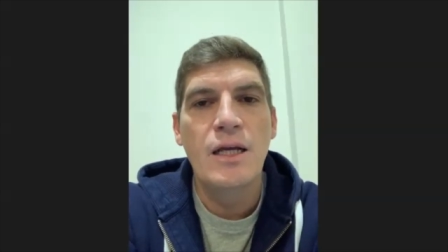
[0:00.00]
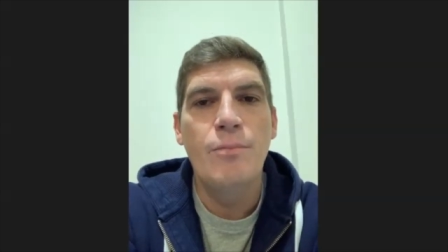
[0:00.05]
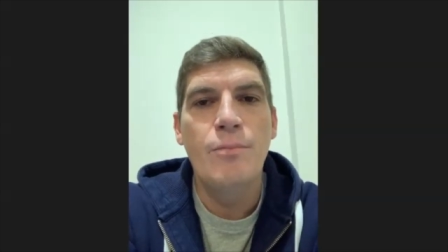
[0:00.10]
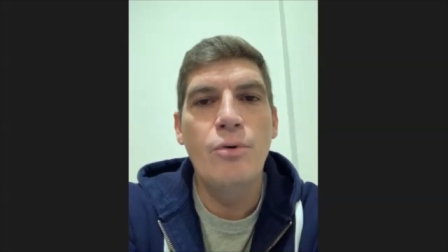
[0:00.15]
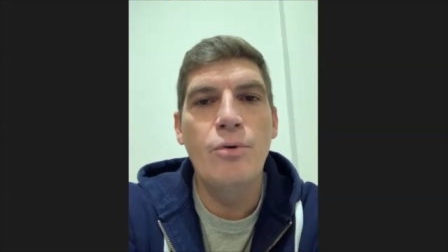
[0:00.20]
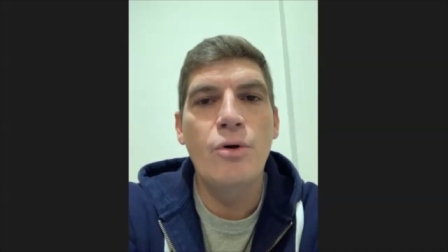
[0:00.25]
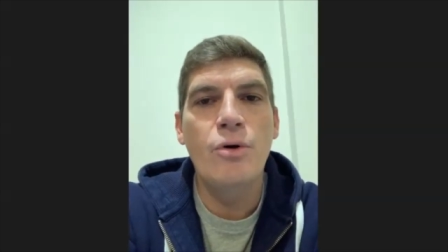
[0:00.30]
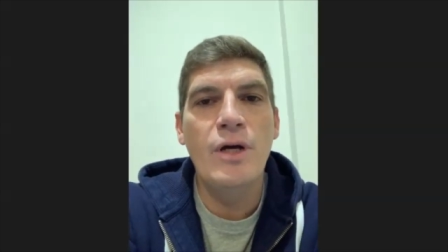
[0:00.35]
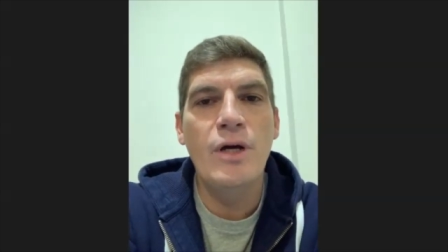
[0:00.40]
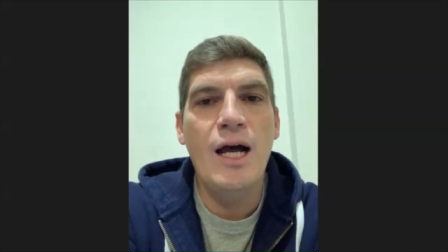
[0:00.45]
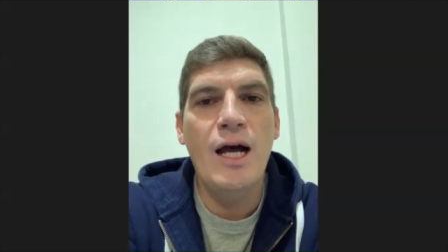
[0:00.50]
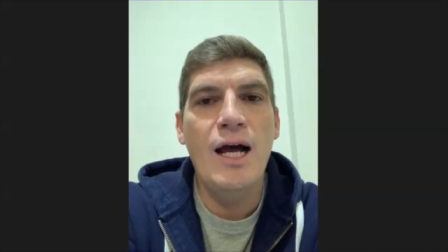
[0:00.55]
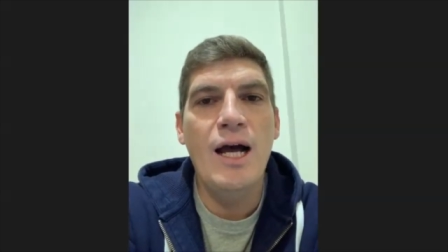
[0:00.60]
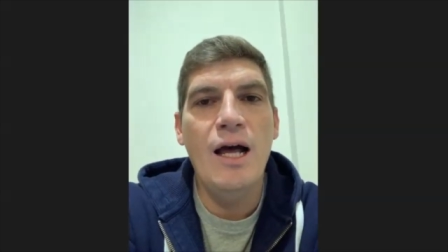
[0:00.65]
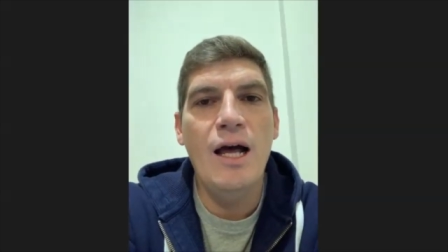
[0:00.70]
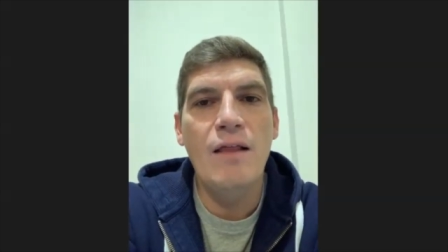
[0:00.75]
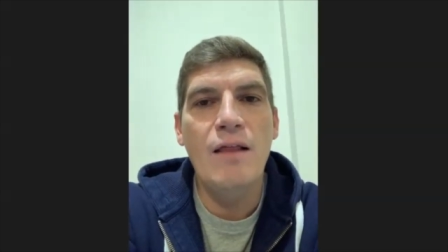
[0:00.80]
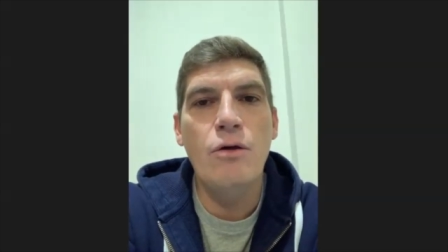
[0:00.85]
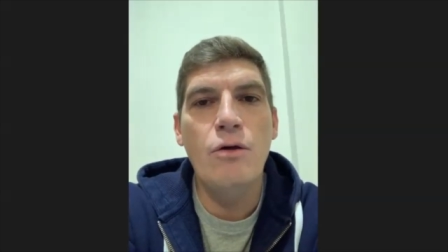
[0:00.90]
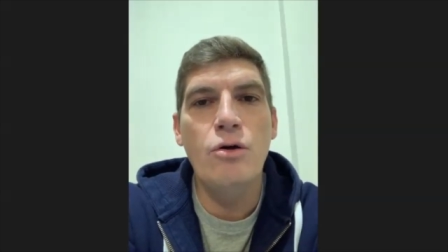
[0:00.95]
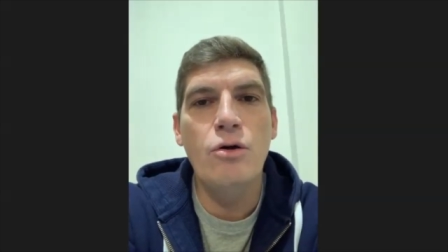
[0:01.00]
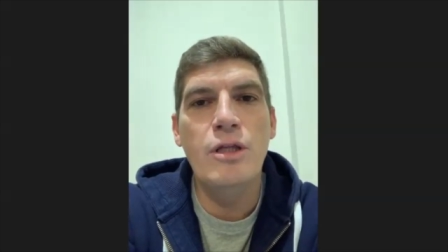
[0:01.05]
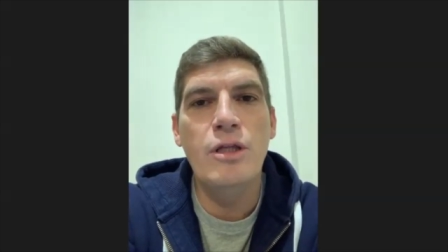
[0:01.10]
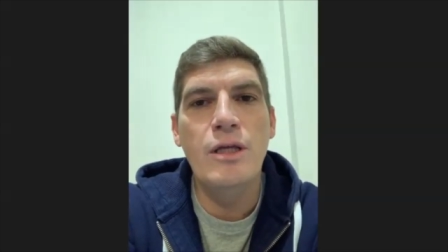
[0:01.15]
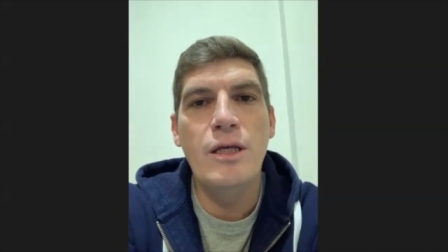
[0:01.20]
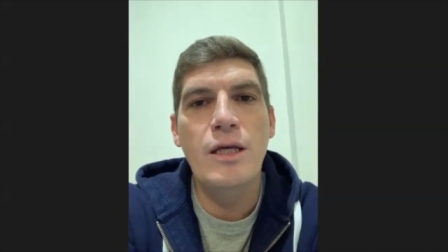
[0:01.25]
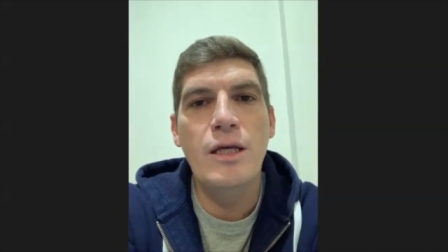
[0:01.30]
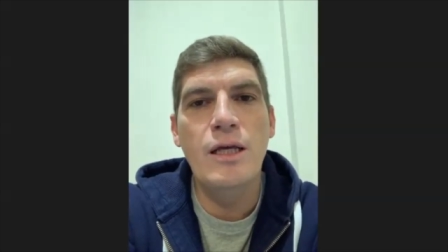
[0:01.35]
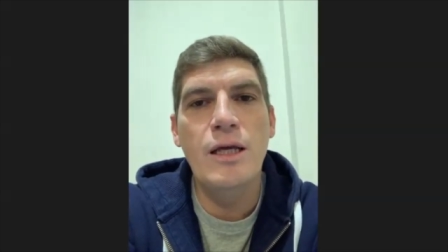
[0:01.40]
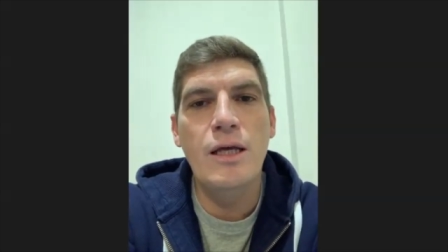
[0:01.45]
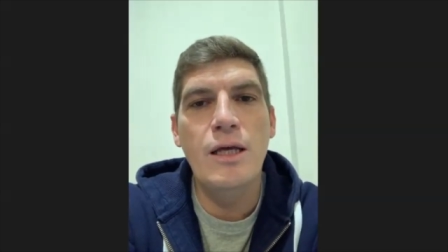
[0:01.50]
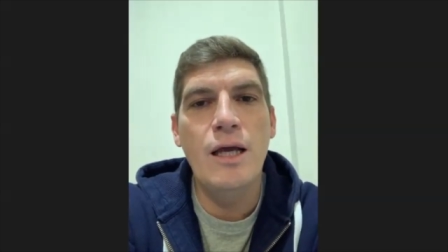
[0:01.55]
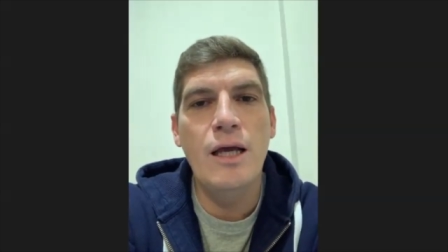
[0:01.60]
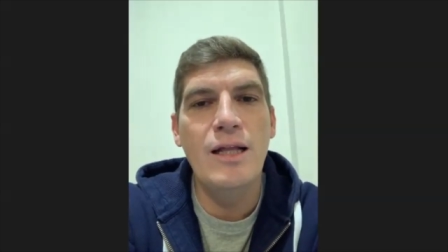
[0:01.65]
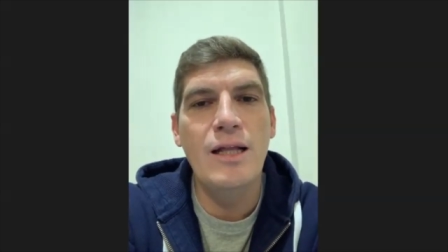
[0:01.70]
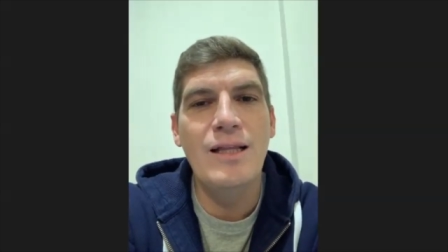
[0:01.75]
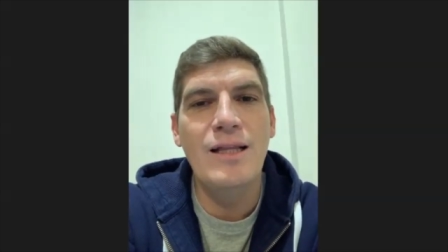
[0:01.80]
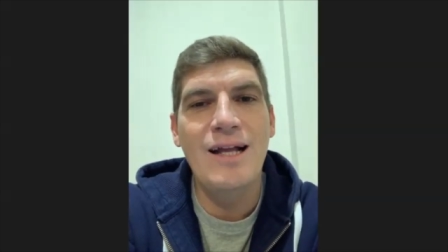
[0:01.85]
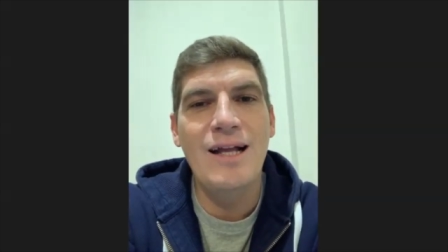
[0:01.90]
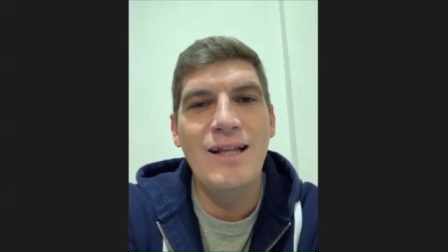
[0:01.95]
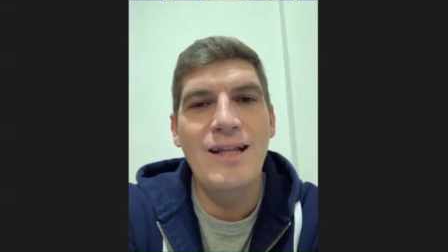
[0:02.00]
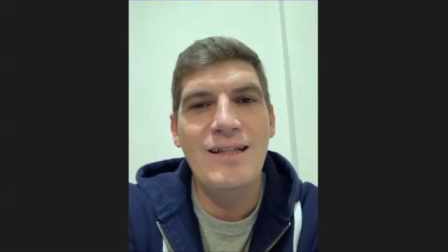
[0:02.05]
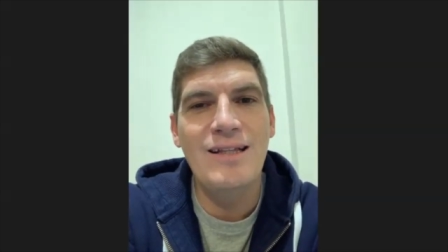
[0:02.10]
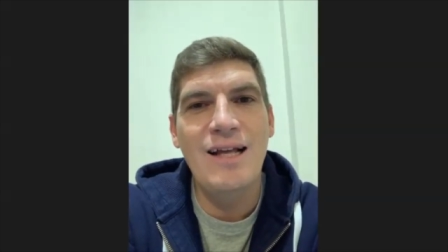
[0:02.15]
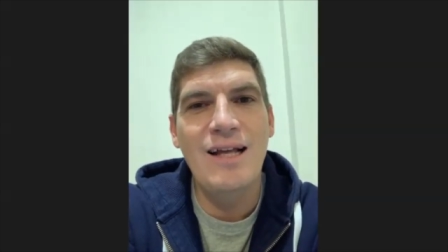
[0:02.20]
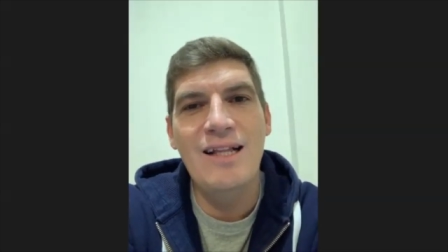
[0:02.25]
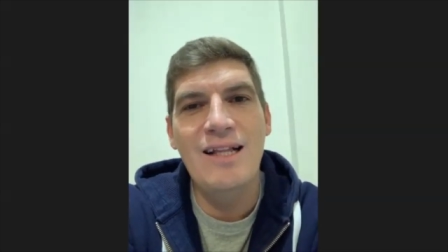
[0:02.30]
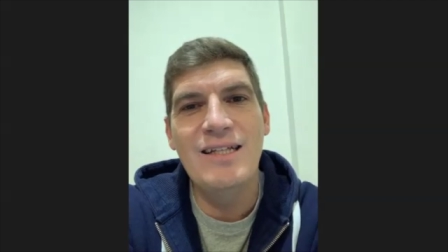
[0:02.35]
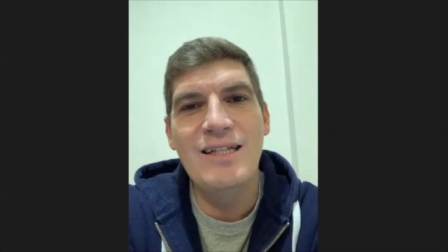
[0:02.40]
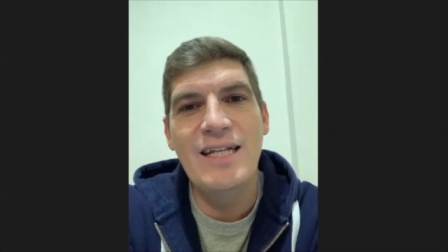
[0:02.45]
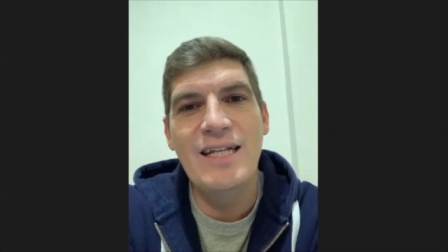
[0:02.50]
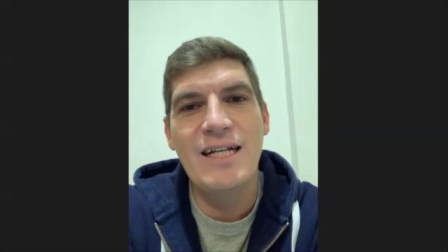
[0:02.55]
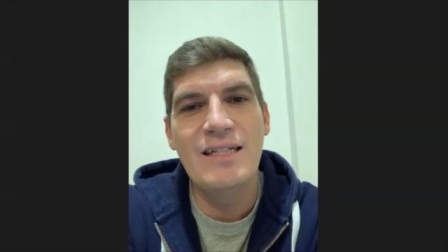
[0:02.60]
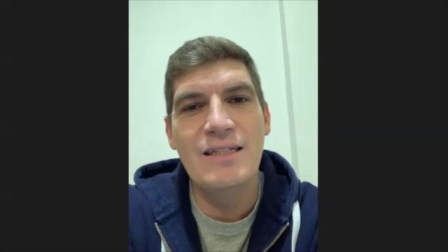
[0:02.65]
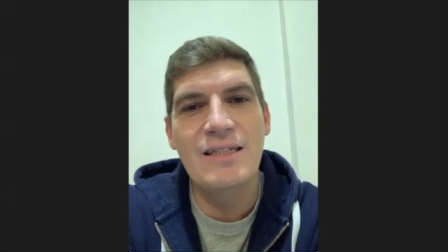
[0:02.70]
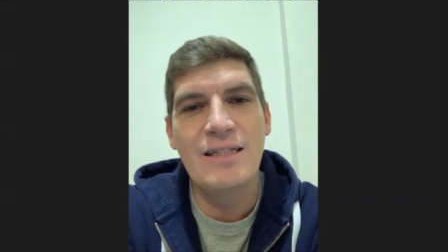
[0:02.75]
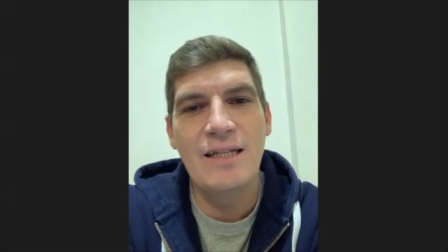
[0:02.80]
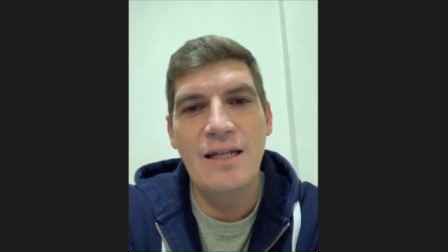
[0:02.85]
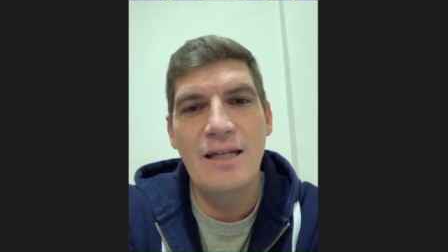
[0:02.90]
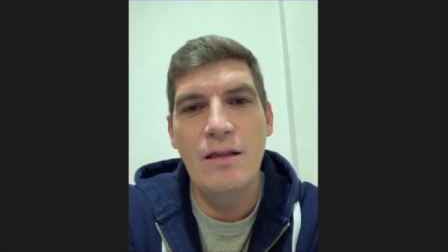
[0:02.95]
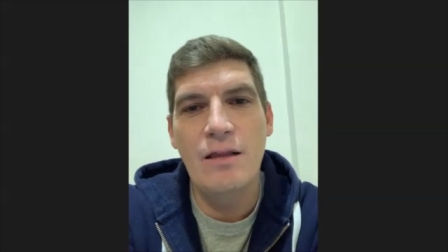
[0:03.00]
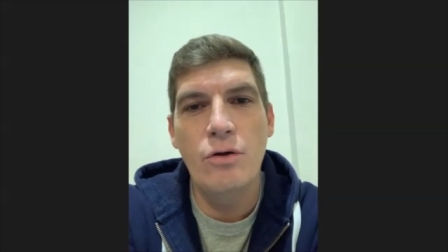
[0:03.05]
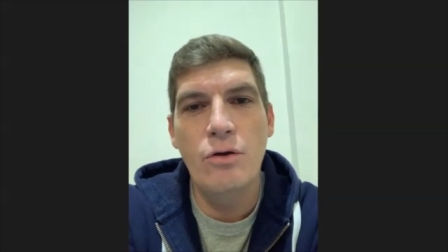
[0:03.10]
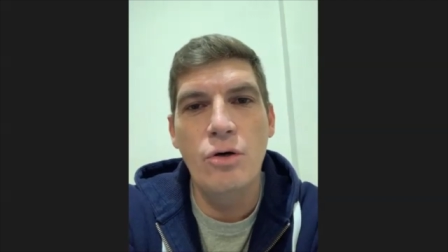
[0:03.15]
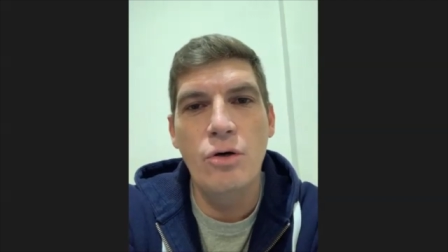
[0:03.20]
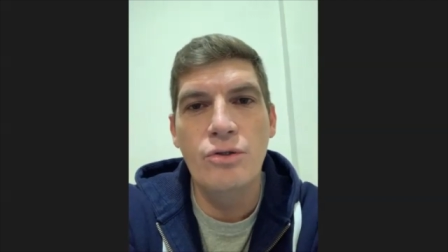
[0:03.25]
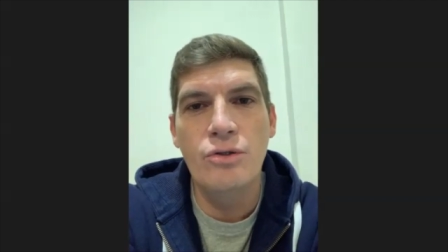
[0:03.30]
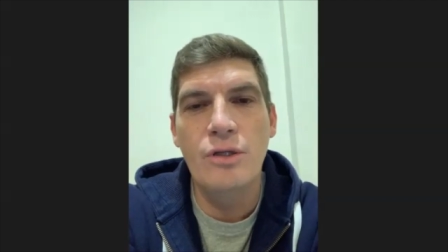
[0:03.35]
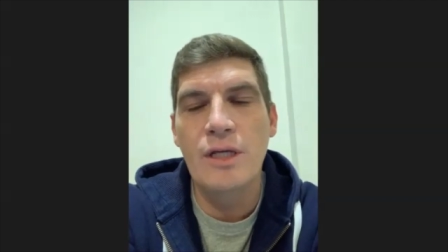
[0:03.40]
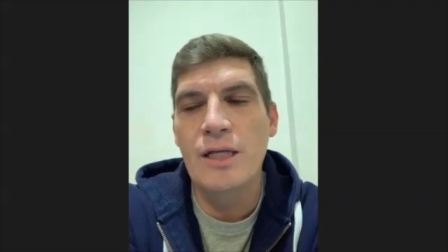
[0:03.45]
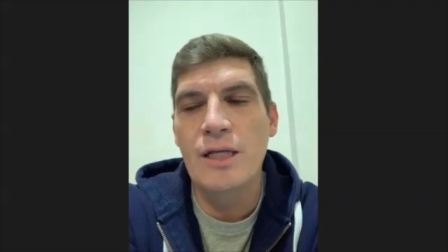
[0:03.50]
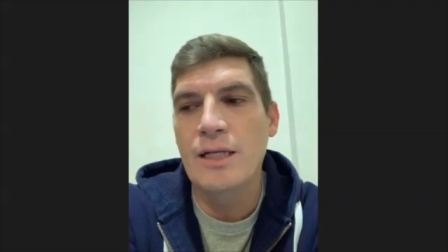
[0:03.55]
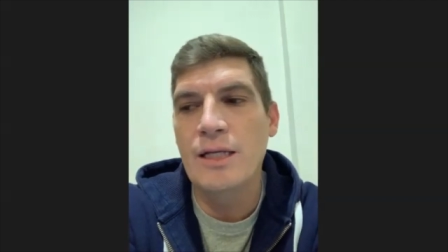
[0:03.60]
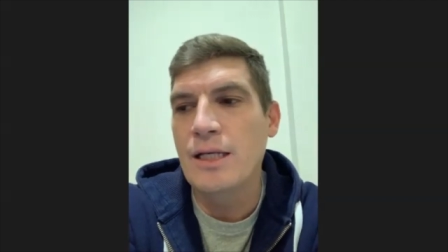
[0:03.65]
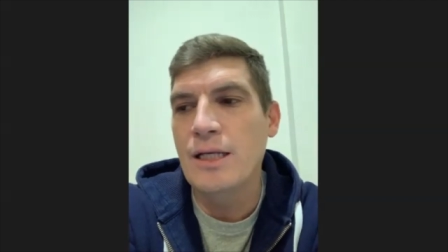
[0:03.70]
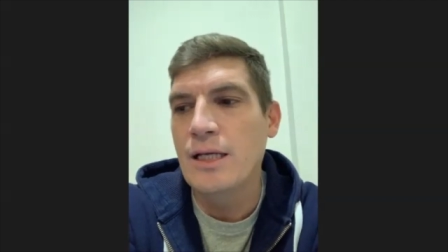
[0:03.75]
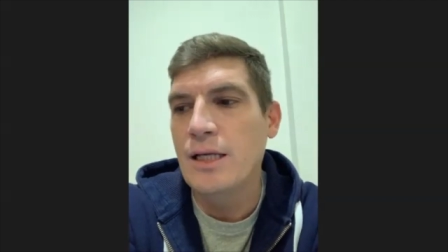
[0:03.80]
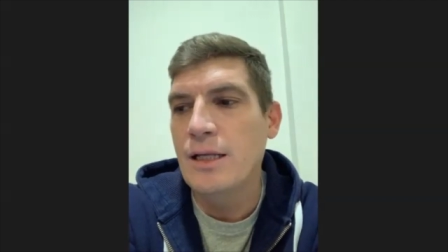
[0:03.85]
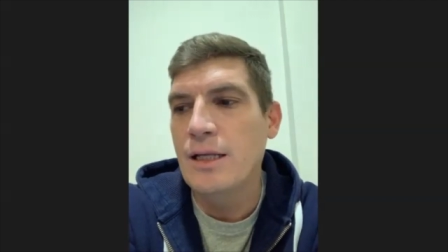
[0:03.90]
But uh, I, I, thought I, I, had a second thought and